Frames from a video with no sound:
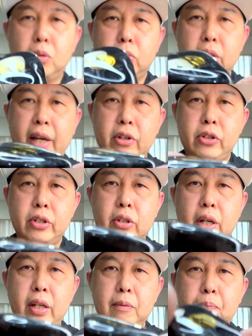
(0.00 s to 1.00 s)
texture on
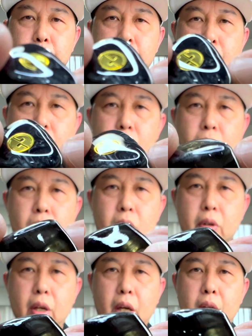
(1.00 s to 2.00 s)
it.
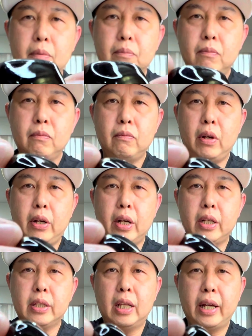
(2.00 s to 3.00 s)
Okay, very
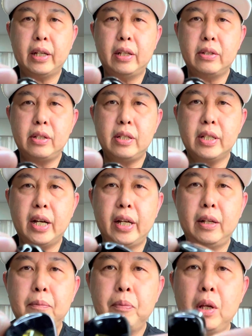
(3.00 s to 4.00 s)
nice. I like this
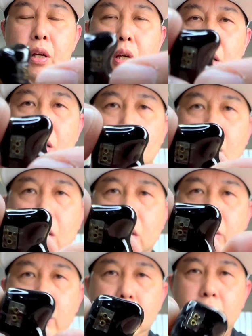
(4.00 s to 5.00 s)
design. On
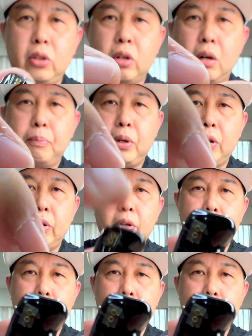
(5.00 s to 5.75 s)
the top here, you